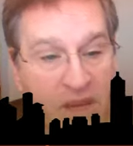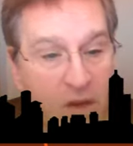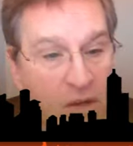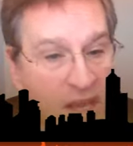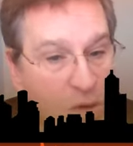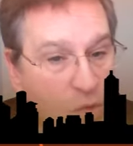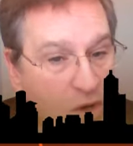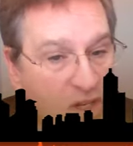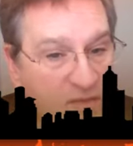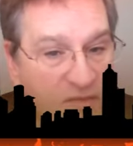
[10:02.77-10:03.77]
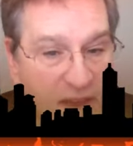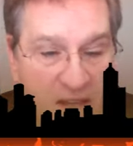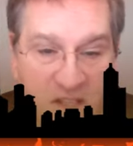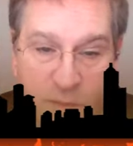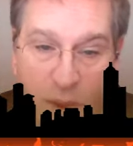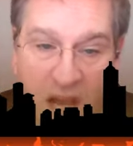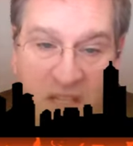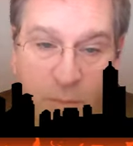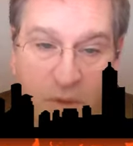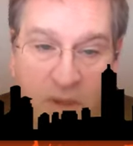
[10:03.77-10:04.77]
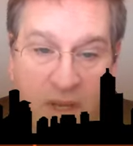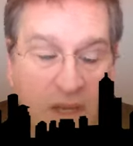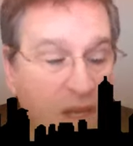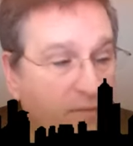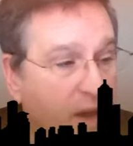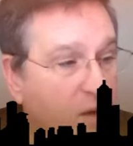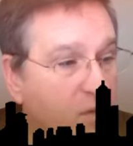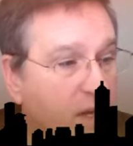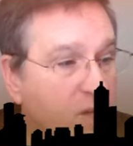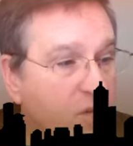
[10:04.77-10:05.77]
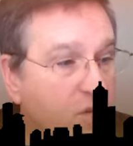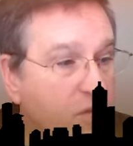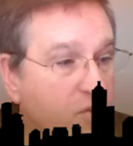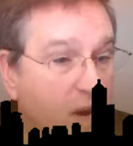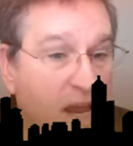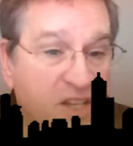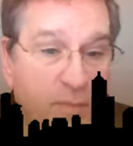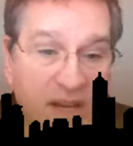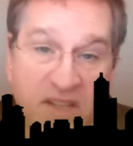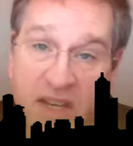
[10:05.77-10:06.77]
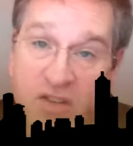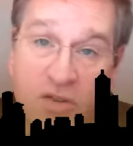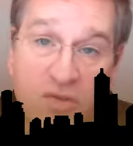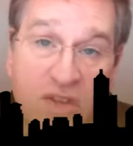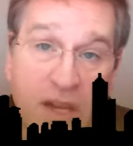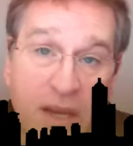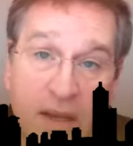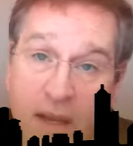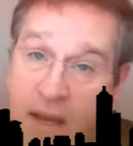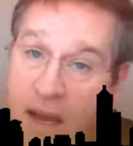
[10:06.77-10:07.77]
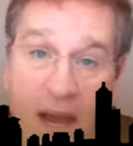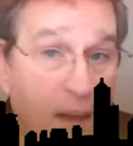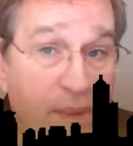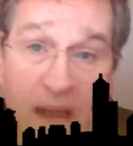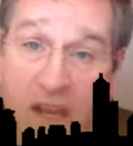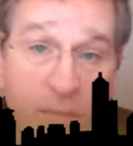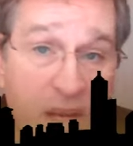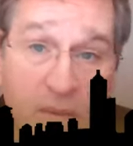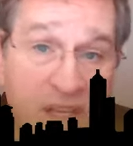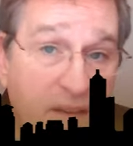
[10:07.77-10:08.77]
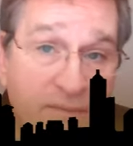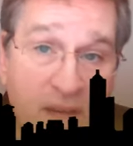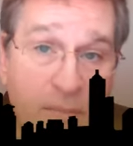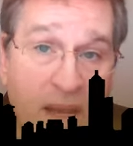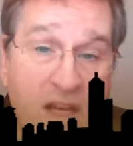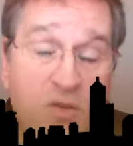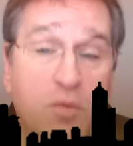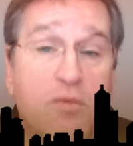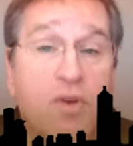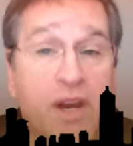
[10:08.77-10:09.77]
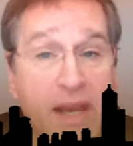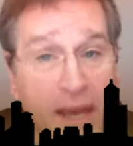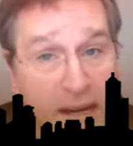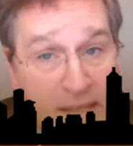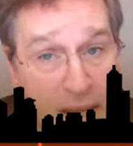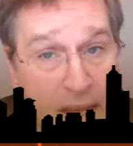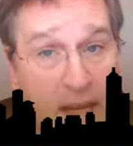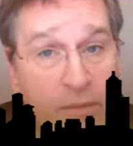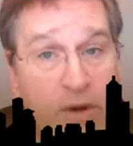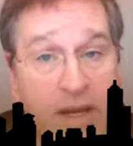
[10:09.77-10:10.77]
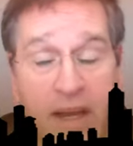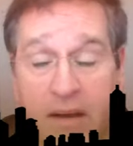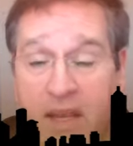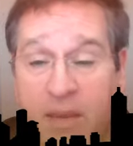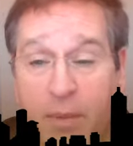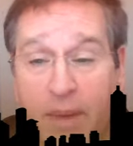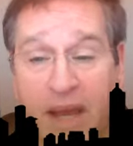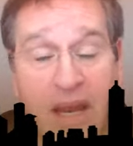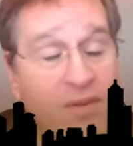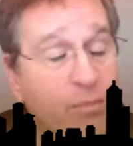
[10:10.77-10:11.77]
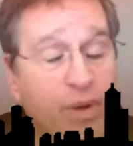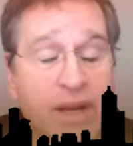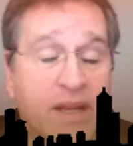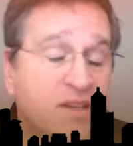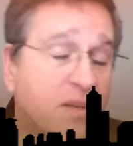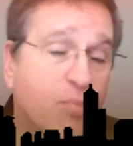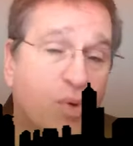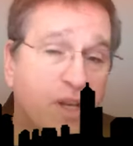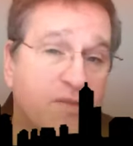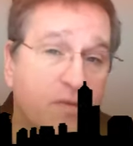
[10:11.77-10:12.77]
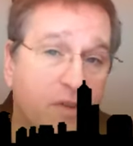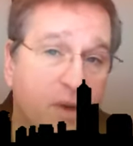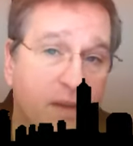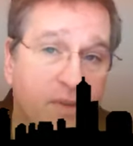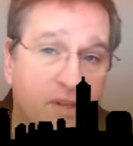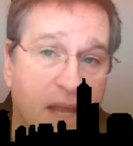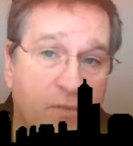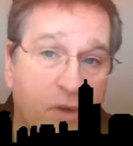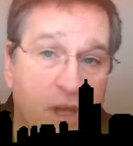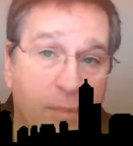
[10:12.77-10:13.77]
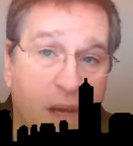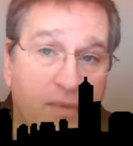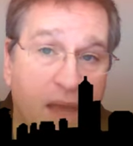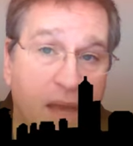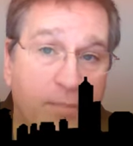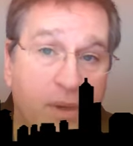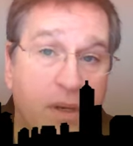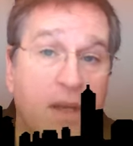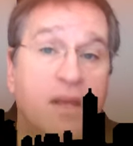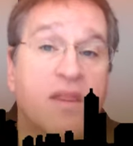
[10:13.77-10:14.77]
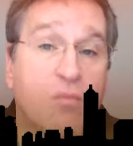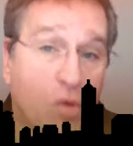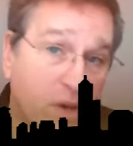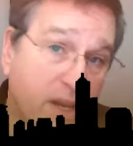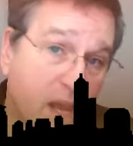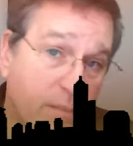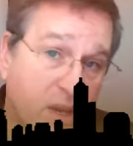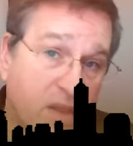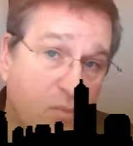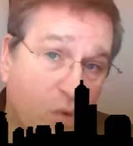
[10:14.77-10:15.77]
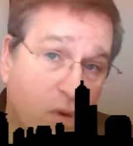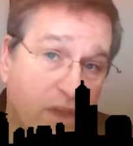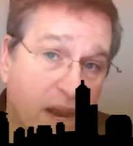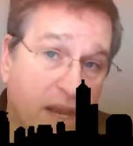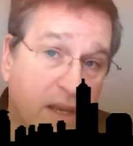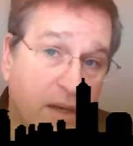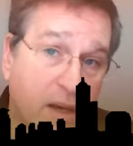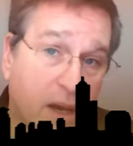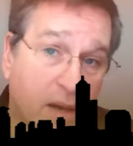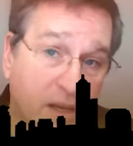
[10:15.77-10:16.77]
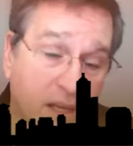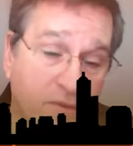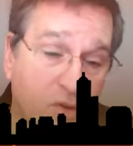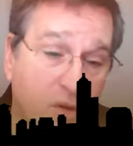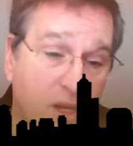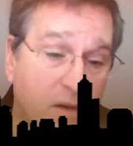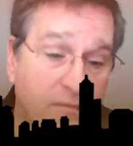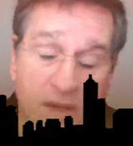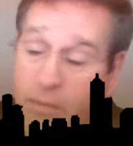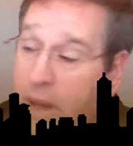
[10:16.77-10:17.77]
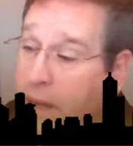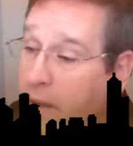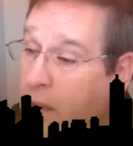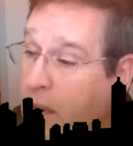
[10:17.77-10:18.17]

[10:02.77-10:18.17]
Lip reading: me your late work as fast as possible. If I don't get your drafts by, say, Tuesday, I'm not going to be able to give feedback because we're running out of time right now. Keep in mind, everybody gets the points for the draft. It's not really about that. But the more you get me, the more that I can give you in feedback.